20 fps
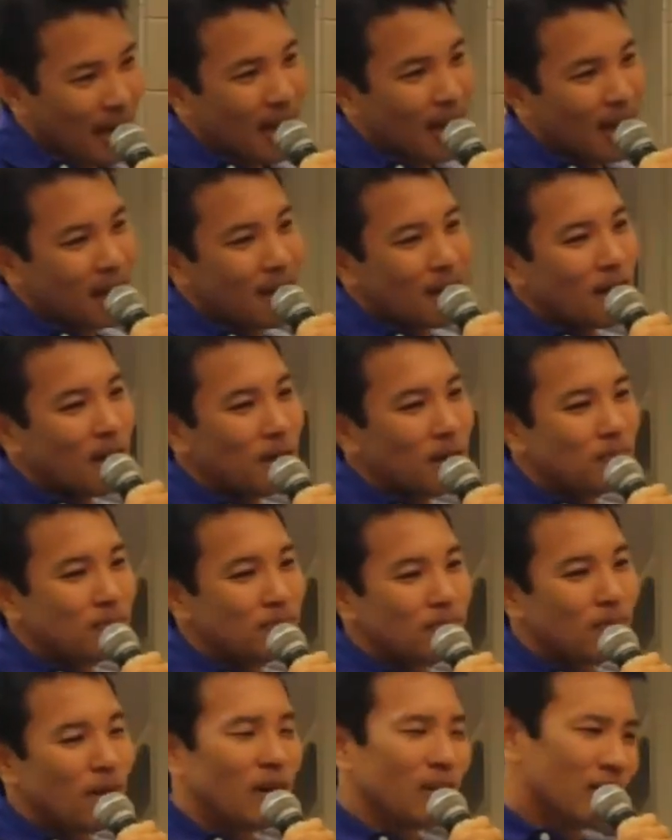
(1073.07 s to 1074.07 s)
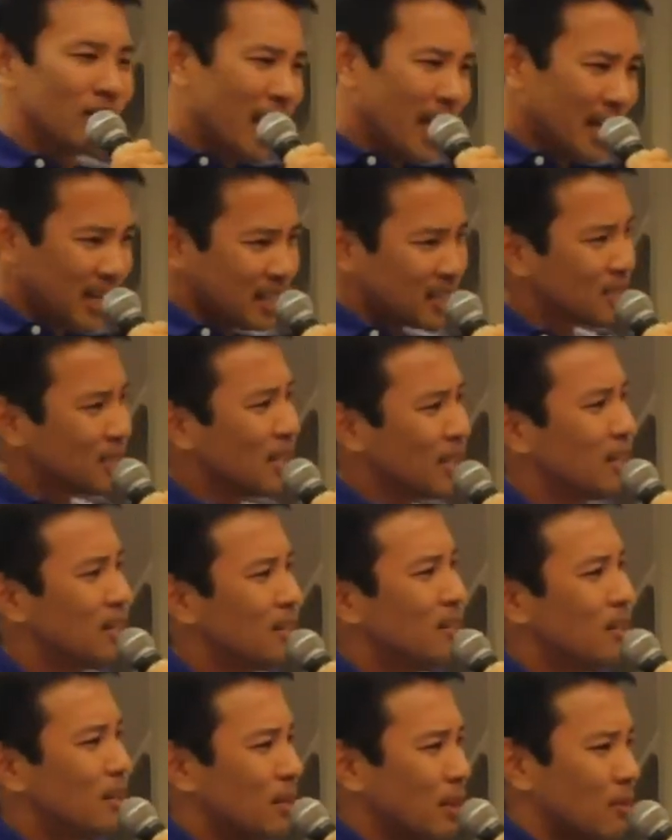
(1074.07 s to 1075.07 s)
And online it
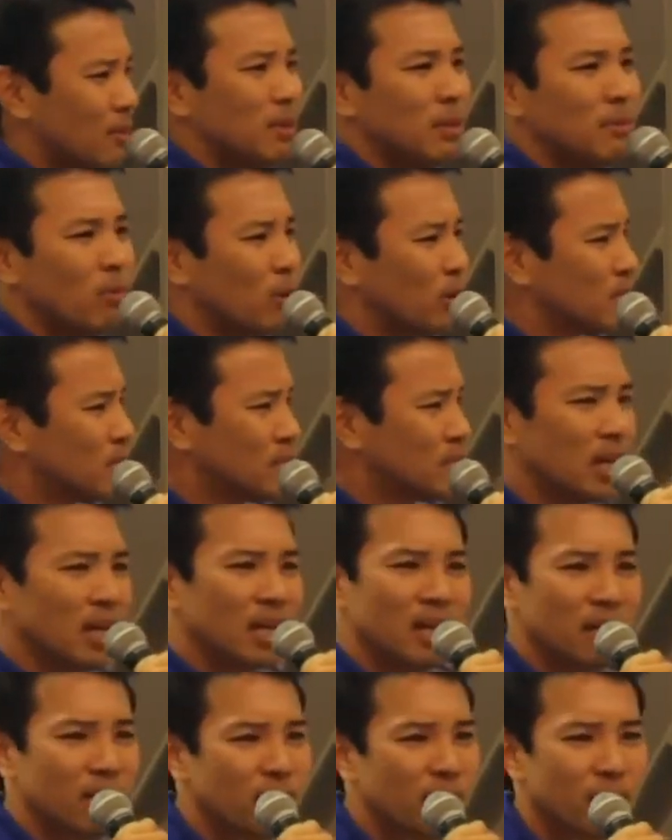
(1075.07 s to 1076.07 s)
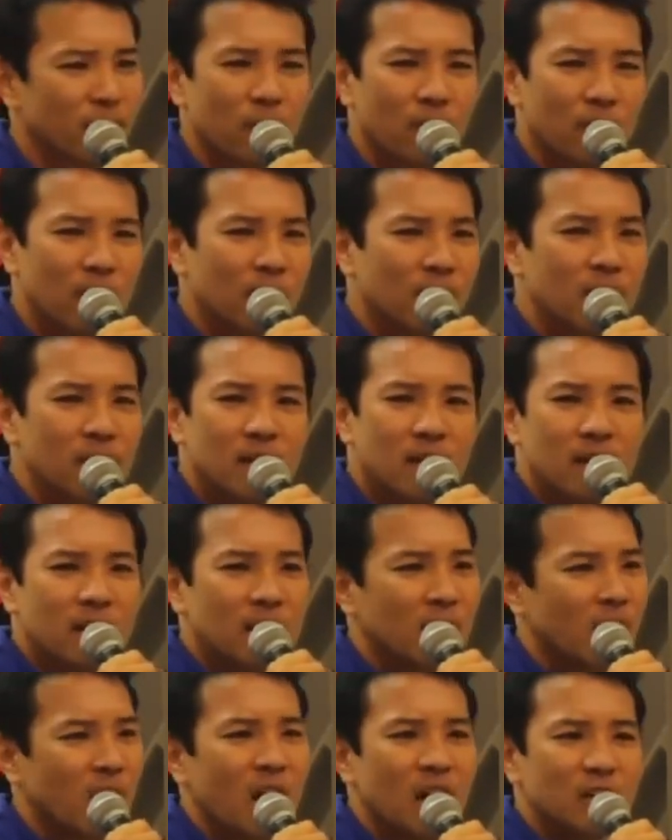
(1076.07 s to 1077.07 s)
said, that people were selling it for
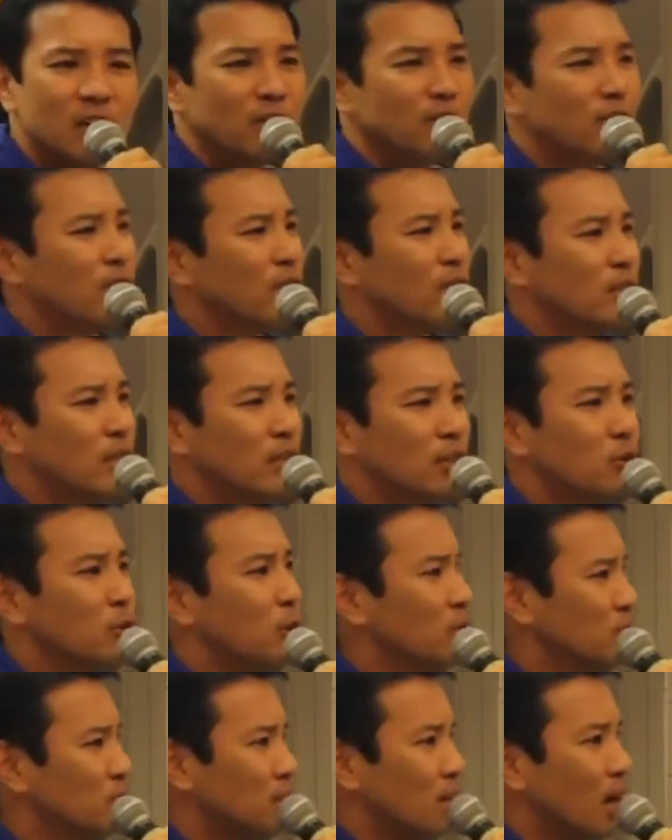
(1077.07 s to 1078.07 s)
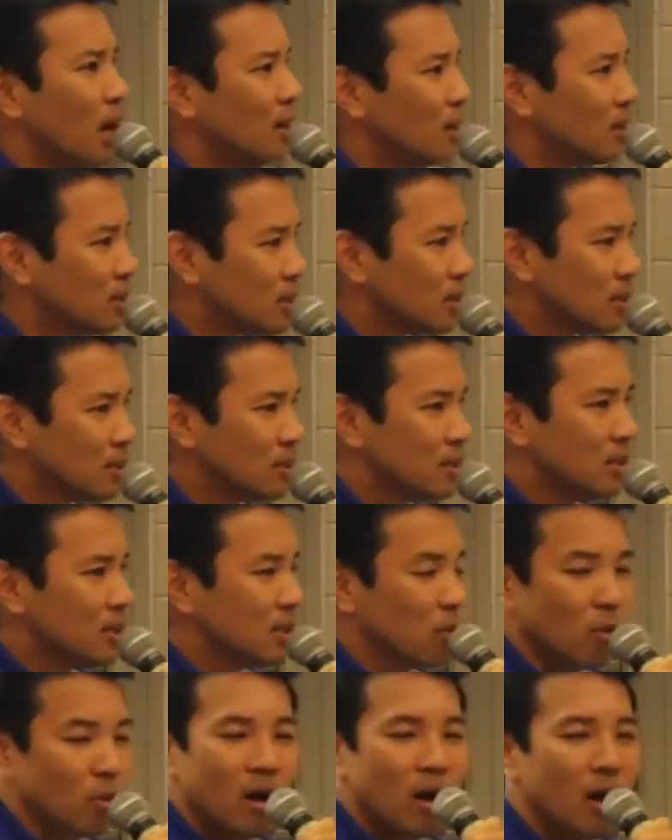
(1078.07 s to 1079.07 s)
$150, $200.
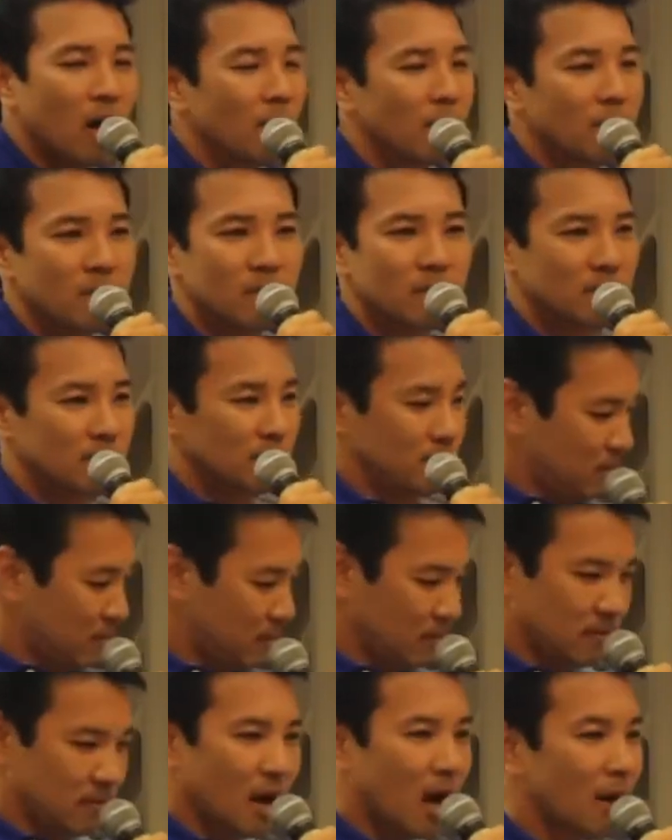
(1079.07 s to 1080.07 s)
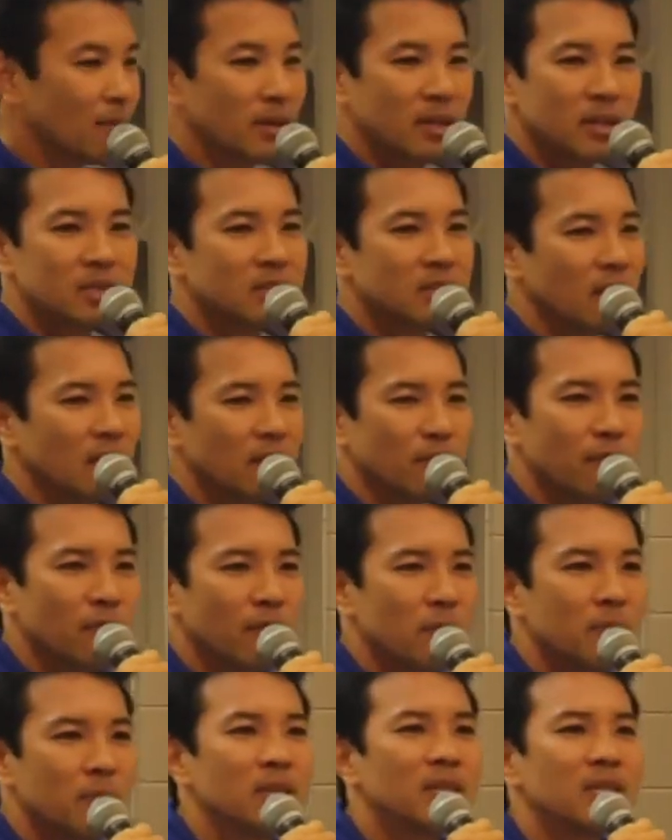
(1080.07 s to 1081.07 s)
He said, well, I'm going to sell it
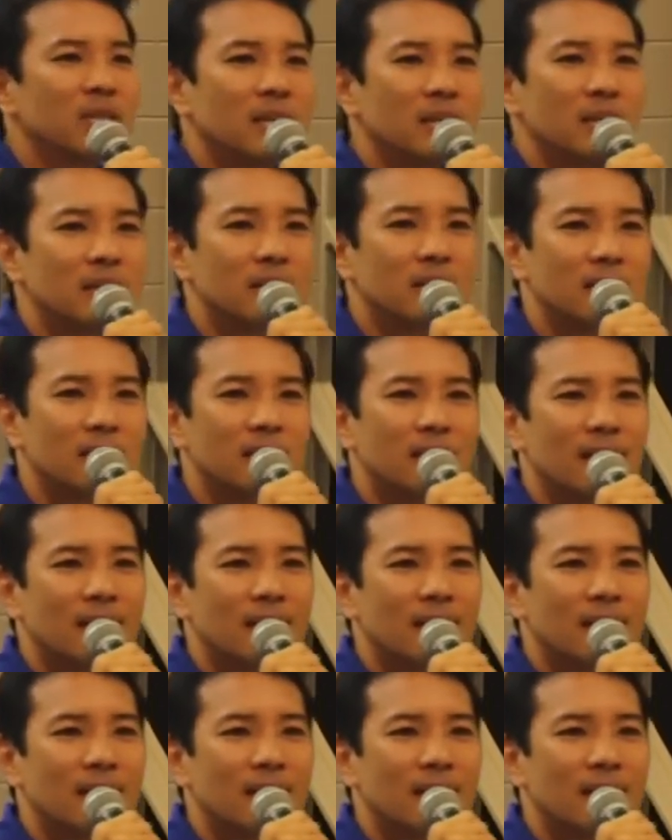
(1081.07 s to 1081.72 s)
for $1 million.